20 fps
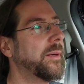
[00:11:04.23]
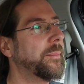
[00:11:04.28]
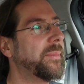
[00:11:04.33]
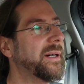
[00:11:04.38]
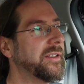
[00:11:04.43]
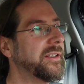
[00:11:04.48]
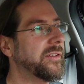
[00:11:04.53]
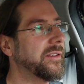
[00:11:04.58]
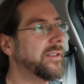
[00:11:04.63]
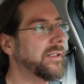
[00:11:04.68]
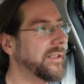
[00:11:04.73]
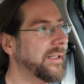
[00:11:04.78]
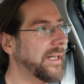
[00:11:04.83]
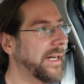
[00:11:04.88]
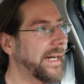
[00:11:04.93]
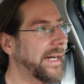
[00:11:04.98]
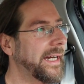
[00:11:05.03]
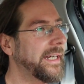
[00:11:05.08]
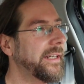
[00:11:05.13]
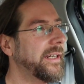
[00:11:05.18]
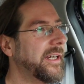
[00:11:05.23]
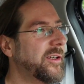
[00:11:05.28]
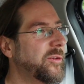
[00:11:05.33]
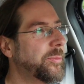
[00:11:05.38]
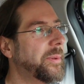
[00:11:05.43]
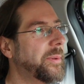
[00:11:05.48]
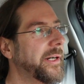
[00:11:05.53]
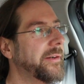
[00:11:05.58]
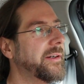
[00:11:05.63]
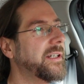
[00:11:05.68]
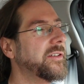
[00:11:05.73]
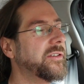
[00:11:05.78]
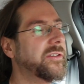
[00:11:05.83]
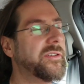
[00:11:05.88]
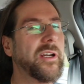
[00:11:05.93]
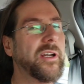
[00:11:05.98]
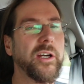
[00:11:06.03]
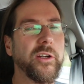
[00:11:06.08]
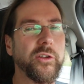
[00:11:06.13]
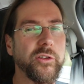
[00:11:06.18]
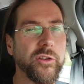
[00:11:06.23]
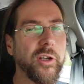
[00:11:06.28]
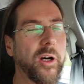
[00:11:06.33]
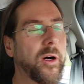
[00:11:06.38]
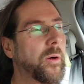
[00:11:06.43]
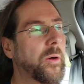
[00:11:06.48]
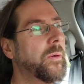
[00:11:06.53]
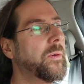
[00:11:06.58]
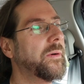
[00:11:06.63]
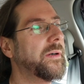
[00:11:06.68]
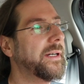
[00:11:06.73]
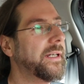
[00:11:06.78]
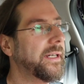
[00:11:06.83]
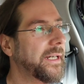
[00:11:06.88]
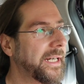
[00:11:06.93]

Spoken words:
but I experienced no